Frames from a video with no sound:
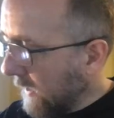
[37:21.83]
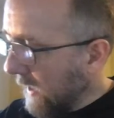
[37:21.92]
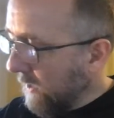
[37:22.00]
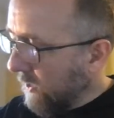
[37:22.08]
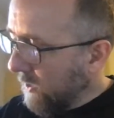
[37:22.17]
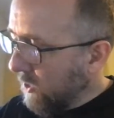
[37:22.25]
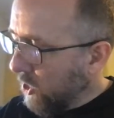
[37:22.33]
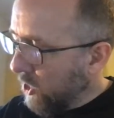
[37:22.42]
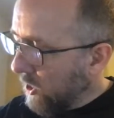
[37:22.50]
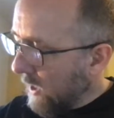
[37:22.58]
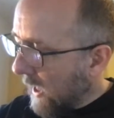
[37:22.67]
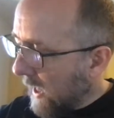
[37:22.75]
get in
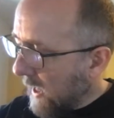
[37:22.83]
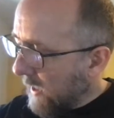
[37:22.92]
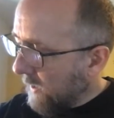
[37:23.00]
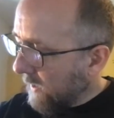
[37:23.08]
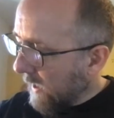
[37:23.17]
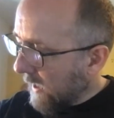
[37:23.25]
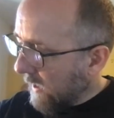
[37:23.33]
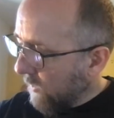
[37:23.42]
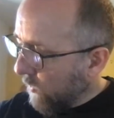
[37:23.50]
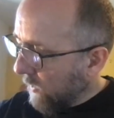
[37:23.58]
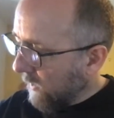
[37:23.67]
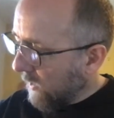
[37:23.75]
touch, and I
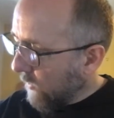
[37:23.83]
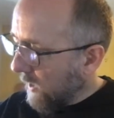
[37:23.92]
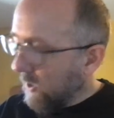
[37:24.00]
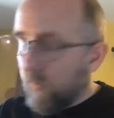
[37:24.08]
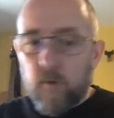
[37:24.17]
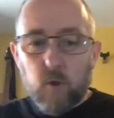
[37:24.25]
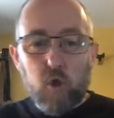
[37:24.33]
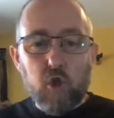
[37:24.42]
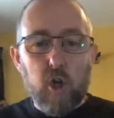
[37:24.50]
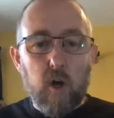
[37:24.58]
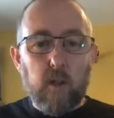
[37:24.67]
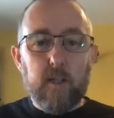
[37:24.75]
will arrange for
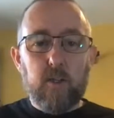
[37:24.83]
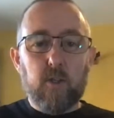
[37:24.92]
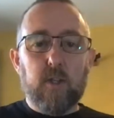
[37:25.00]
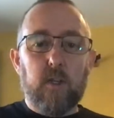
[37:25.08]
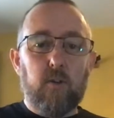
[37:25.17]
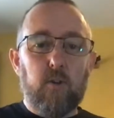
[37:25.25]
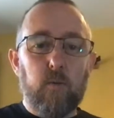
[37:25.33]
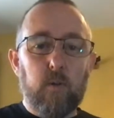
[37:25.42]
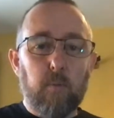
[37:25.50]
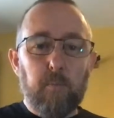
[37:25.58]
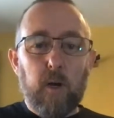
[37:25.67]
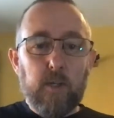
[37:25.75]
Charlie to send you
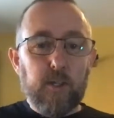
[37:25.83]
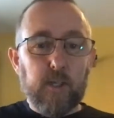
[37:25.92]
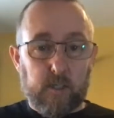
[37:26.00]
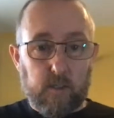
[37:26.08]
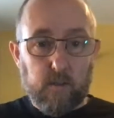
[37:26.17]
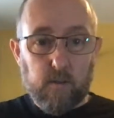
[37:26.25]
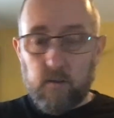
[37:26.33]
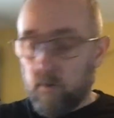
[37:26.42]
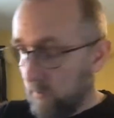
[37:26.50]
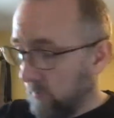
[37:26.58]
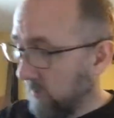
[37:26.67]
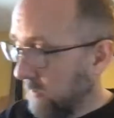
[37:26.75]
your prizes.
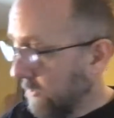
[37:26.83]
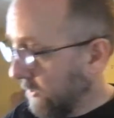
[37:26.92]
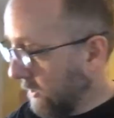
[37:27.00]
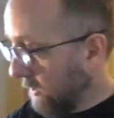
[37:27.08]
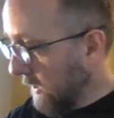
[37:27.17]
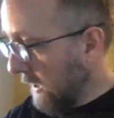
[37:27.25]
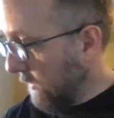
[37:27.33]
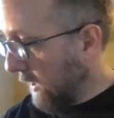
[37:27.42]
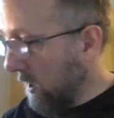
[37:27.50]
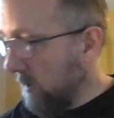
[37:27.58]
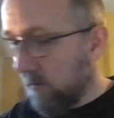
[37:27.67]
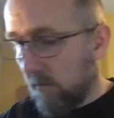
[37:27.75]
So there we
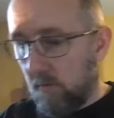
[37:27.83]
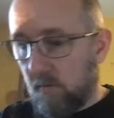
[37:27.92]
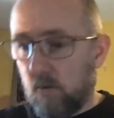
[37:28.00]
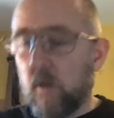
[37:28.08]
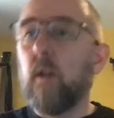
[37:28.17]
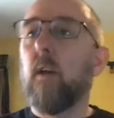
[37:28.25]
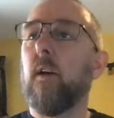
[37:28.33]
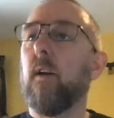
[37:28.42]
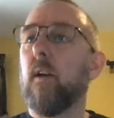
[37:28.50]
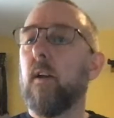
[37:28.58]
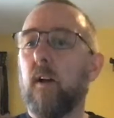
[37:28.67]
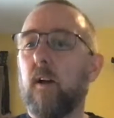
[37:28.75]
go.
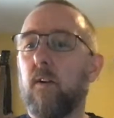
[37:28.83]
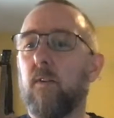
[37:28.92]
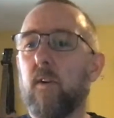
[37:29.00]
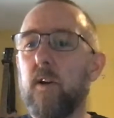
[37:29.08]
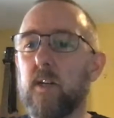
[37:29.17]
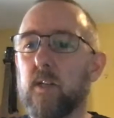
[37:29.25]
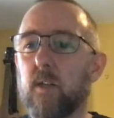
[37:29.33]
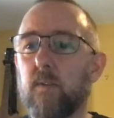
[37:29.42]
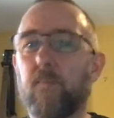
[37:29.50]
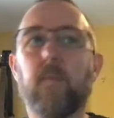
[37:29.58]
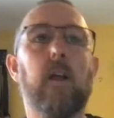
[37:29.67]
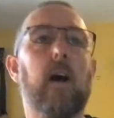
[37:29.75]
Right.
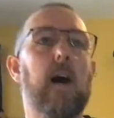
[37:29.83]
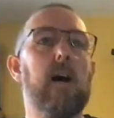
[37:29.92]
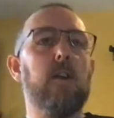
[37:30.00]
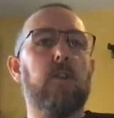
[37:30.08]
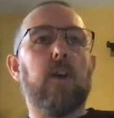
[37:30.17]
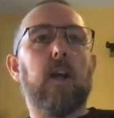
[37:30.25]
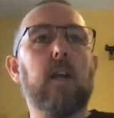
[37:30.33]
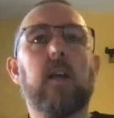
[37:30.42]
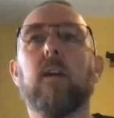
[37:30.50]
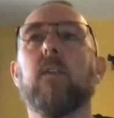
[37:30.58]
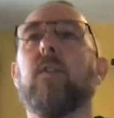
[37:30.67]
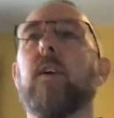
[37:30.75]
I
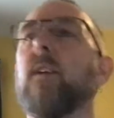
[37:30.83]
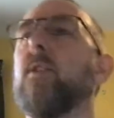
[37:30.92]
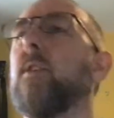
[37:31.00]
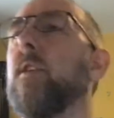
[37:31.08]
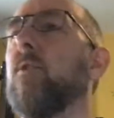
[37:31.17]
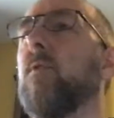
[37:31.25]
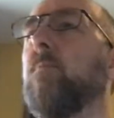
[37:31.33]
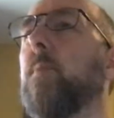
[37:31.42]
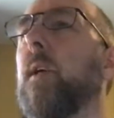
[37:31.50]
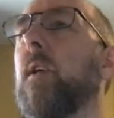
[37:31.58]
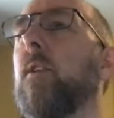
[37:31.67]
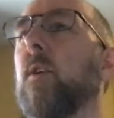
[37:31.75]
think that since we've
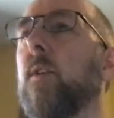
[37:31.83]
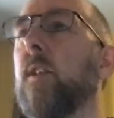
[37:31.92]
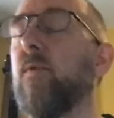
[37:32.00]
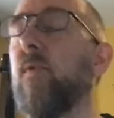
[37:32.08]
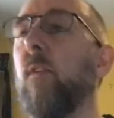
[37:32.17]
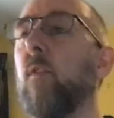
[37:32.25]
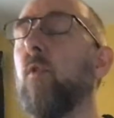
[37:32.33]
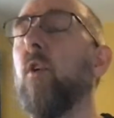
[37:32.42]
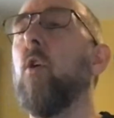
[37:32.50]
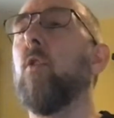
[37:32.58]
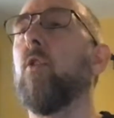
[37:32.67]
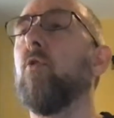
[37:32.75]
been doing this for,
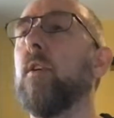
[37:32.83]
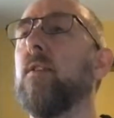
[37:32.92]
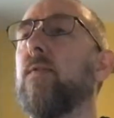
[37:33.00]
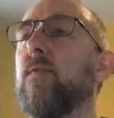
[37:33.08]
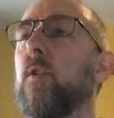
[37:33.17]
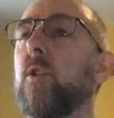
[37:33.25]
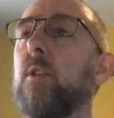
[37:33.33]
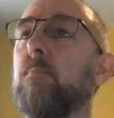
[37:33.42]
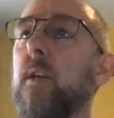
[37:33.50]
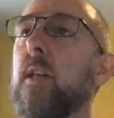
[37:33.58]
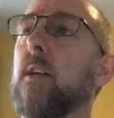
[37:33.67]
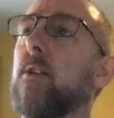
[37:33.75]
good grief, 40
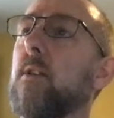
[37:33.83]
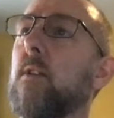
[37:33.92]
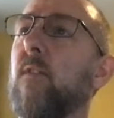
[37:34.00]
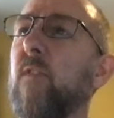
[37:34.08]
minutes